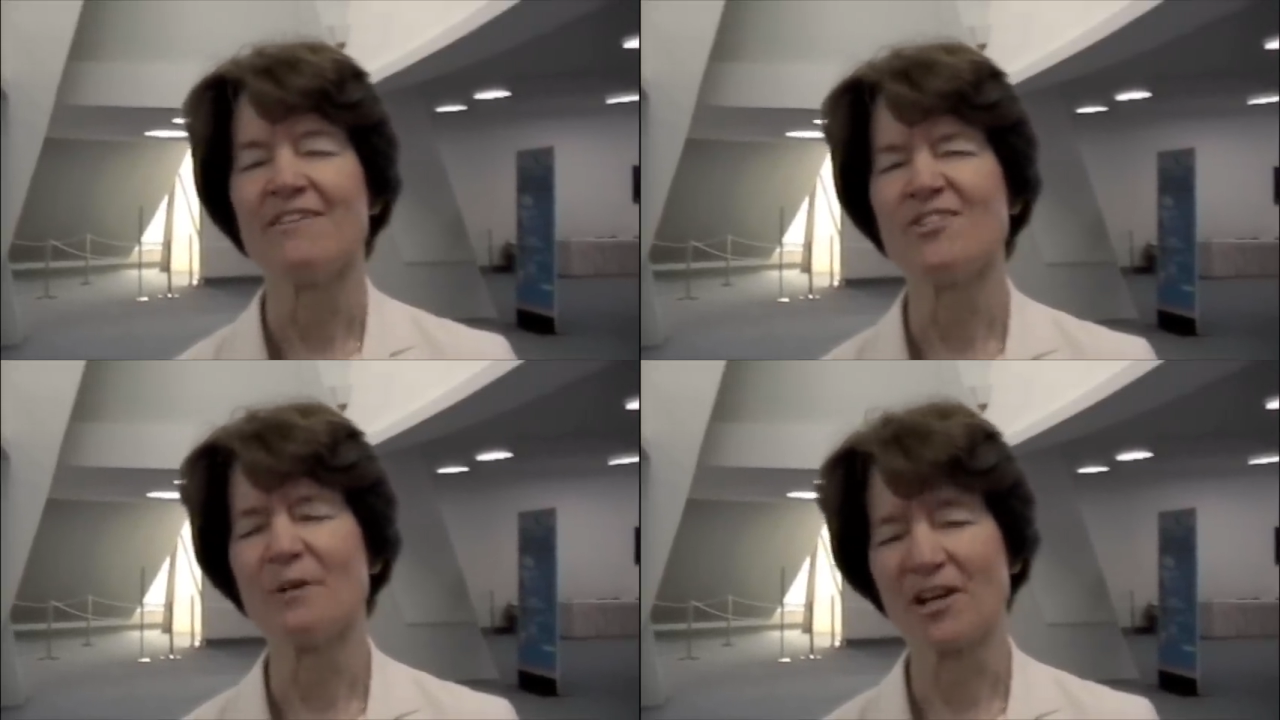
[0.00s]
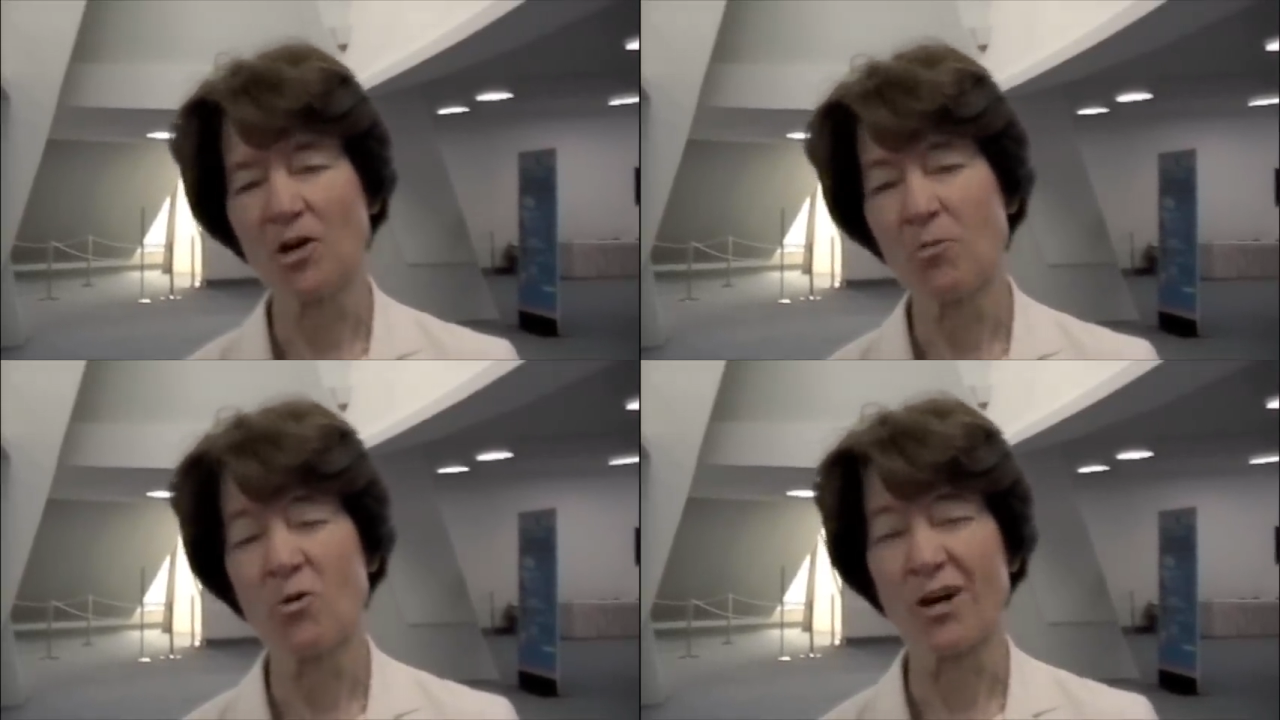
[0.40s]
do my
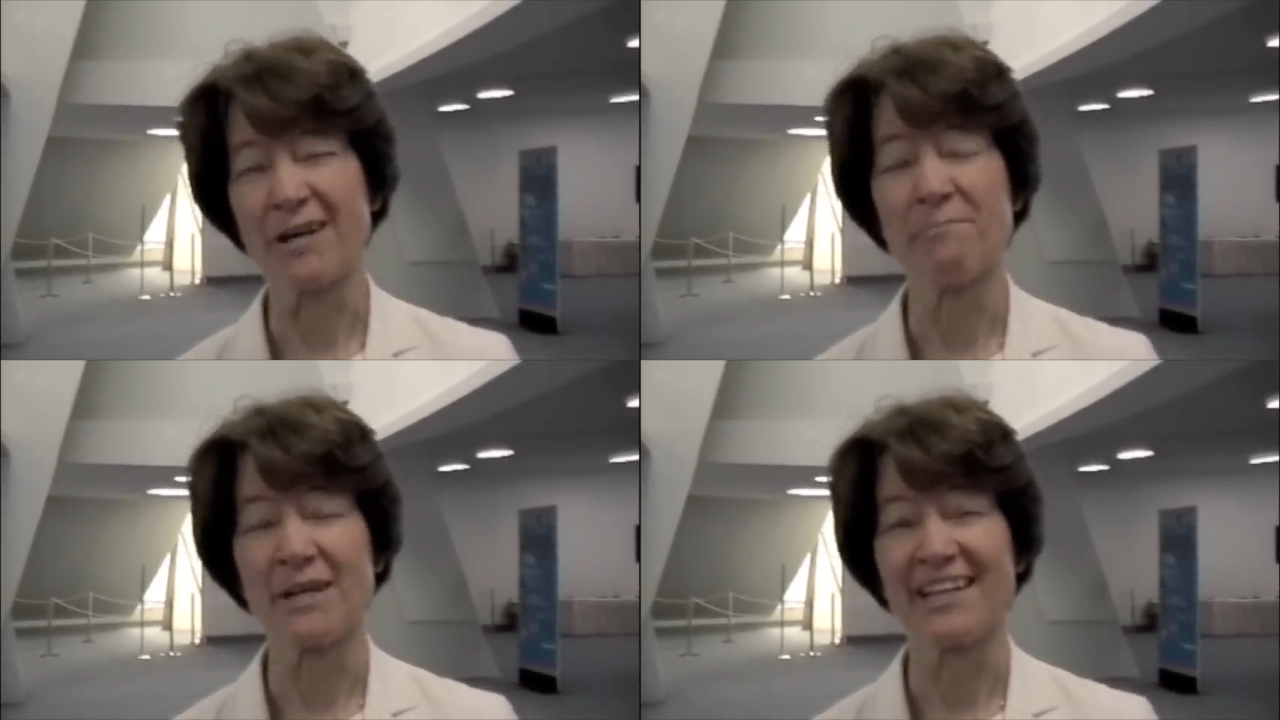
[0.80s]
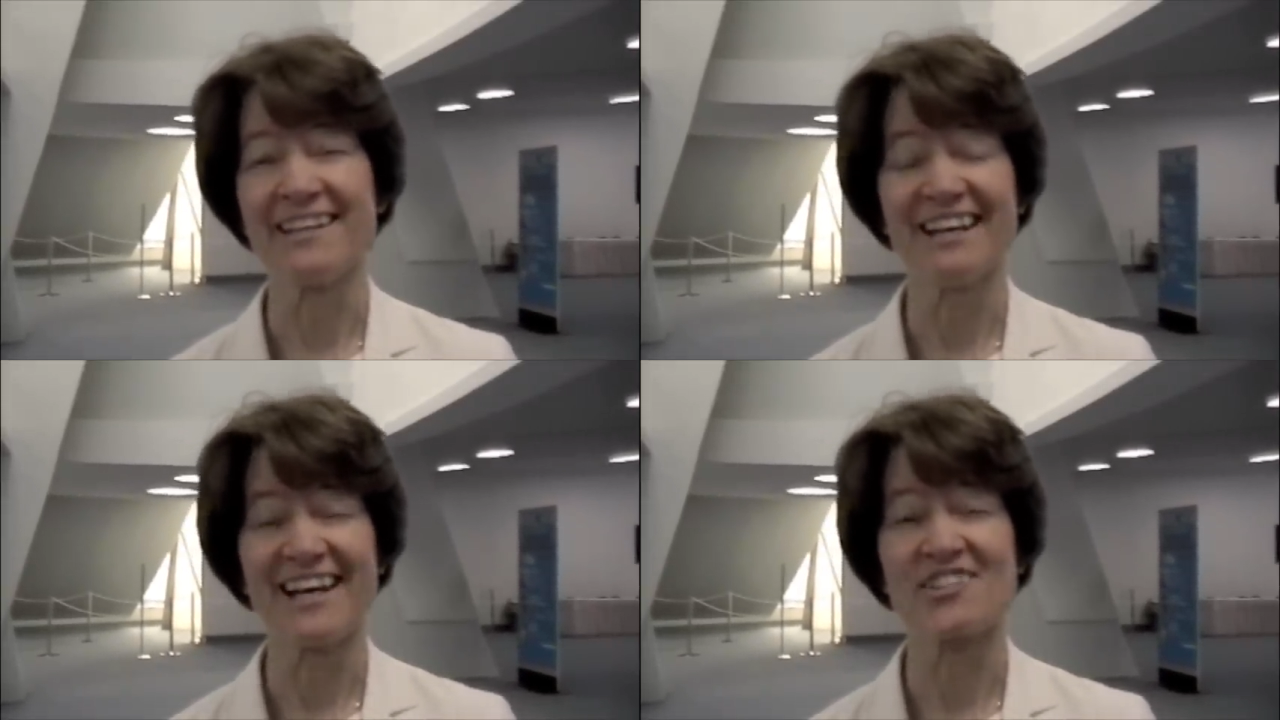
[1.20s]
homework, but
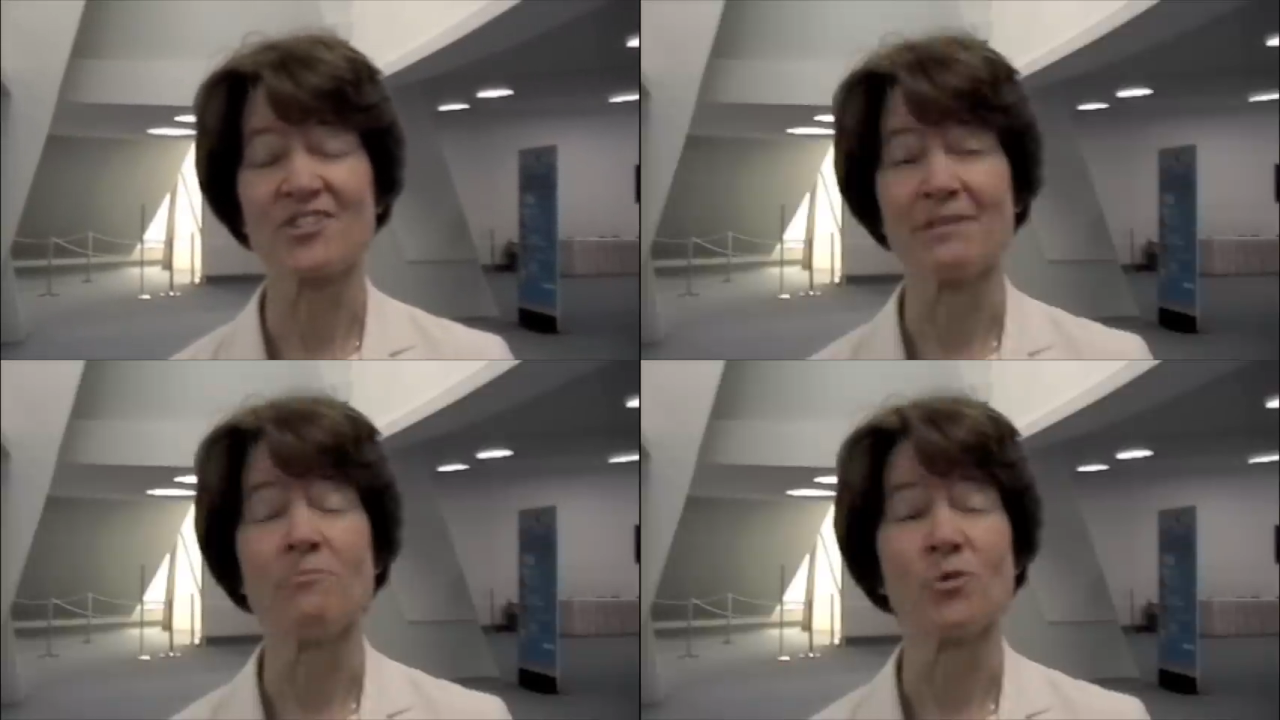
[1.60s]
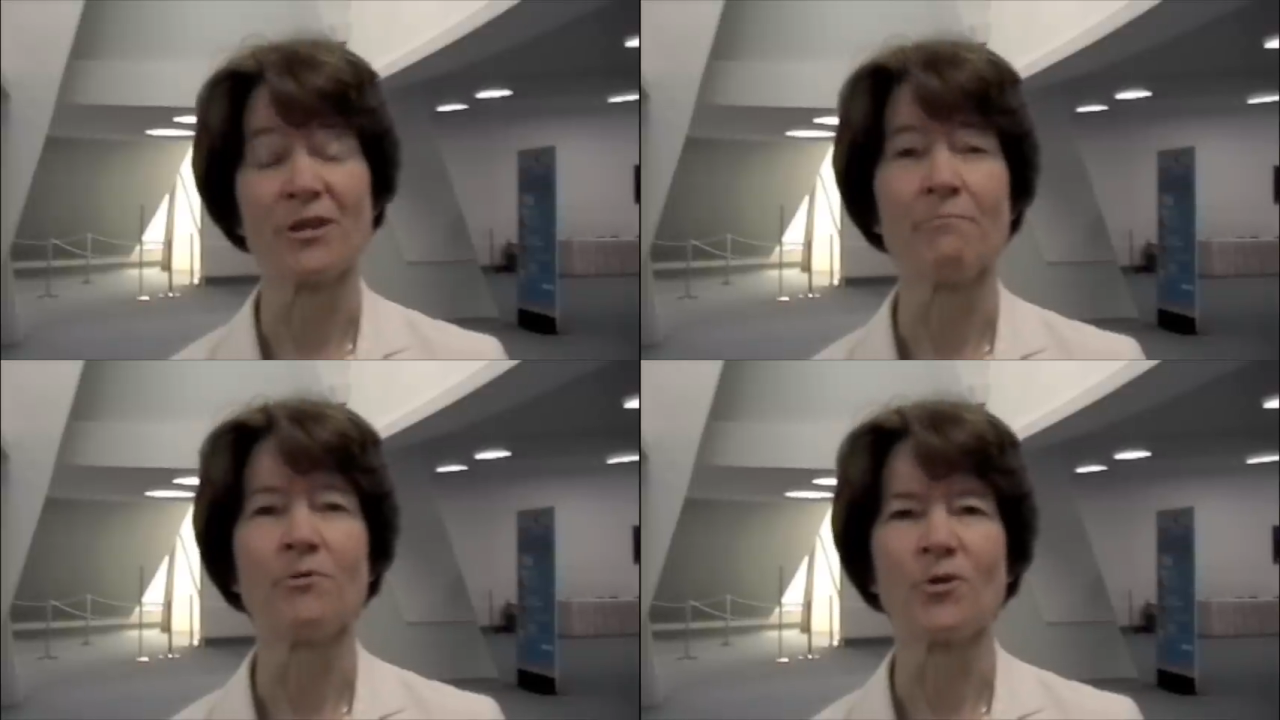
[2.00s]
actually more
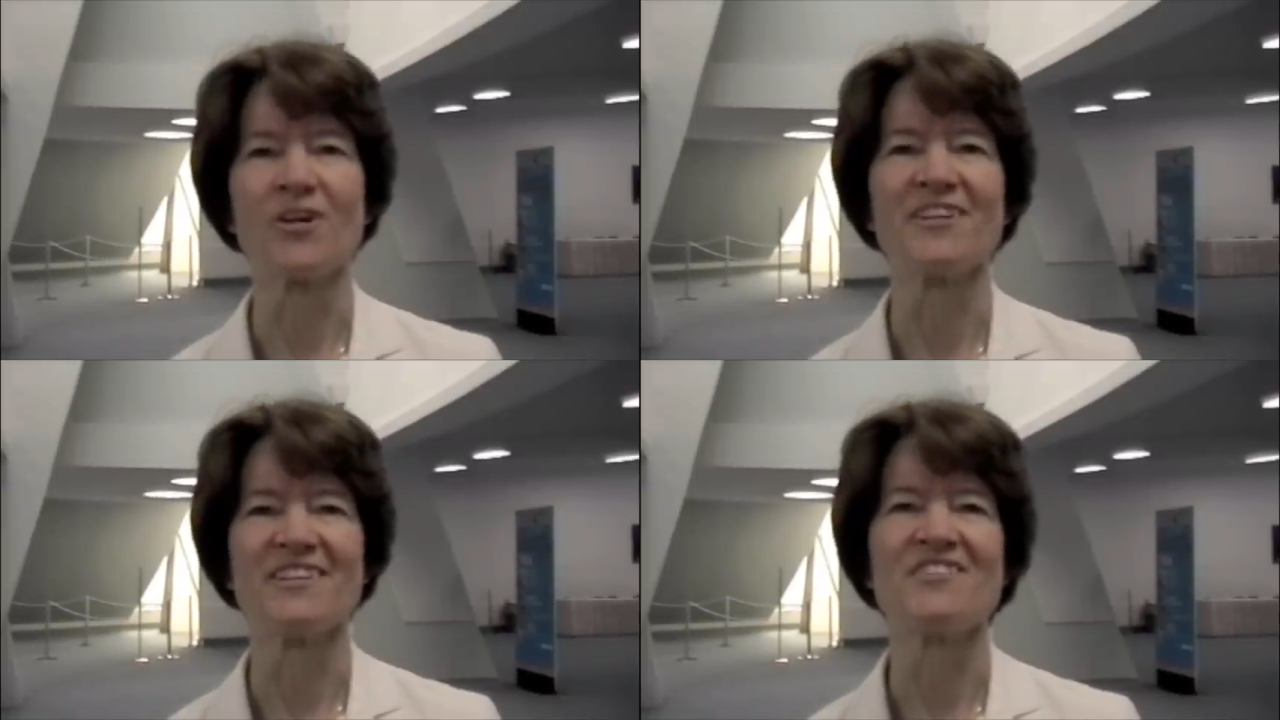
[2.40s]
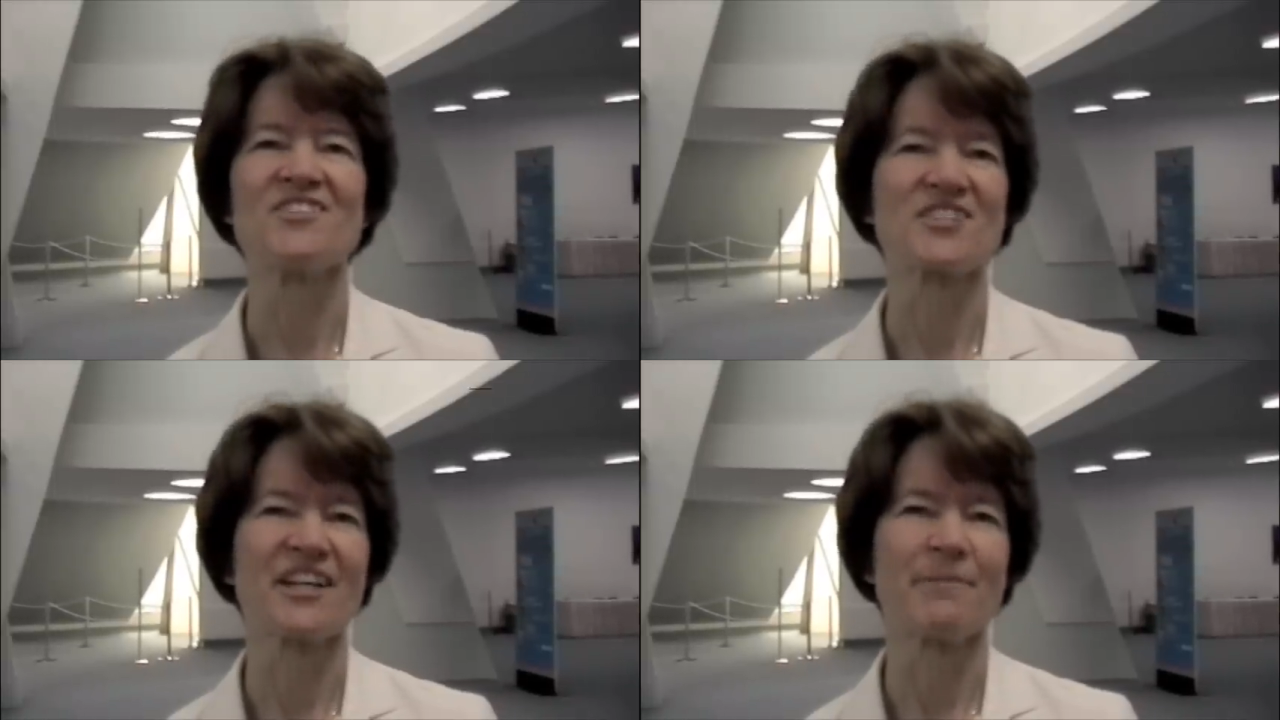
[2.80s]
important,
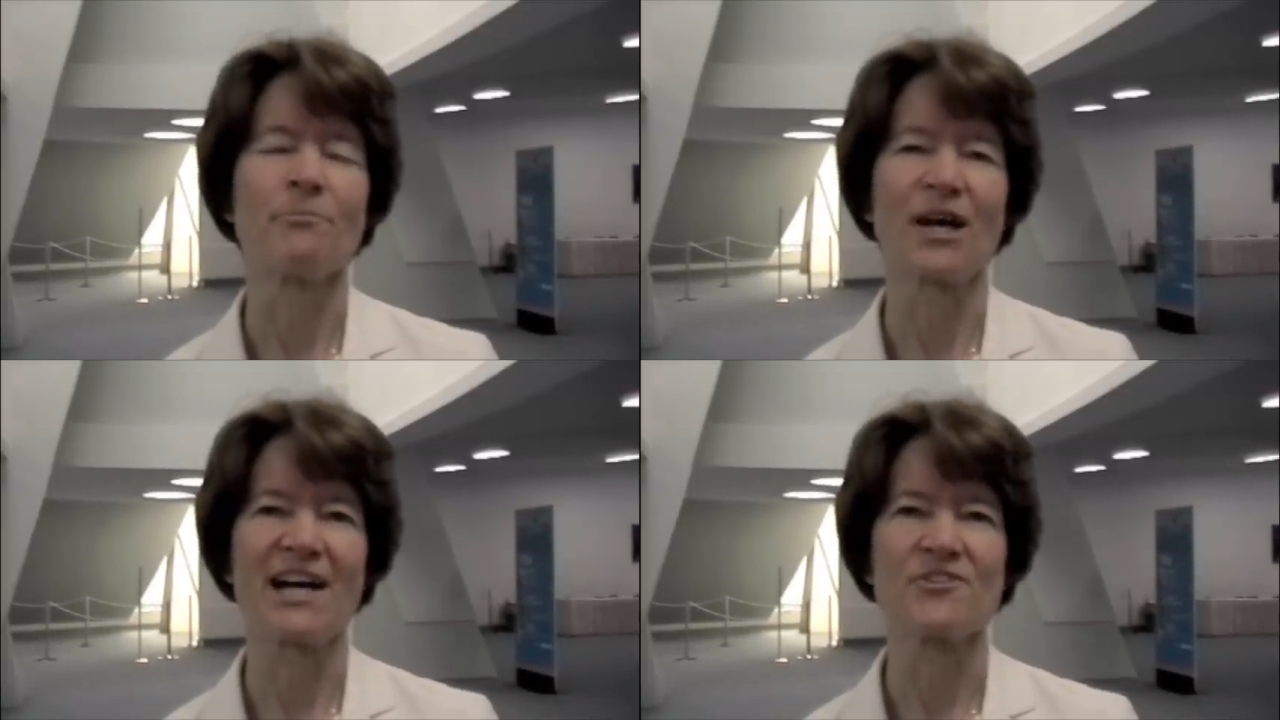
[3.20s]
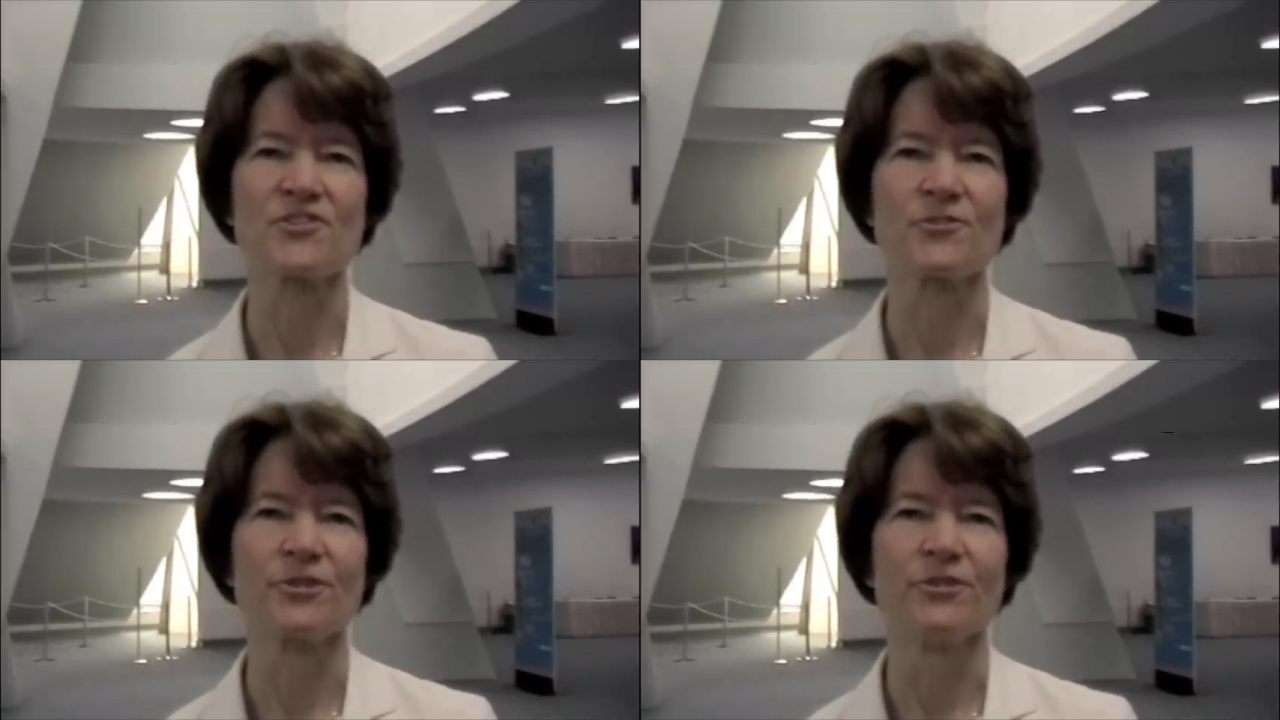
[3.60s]
just kind of browse
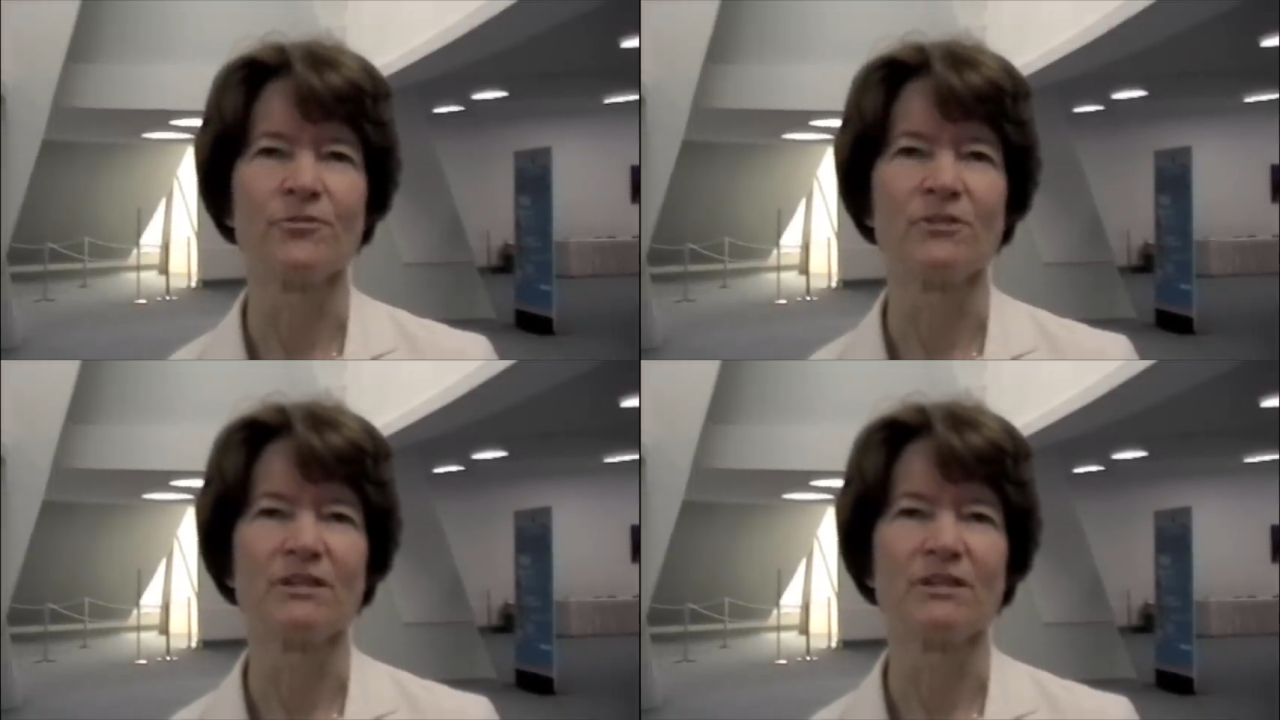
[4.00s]
through,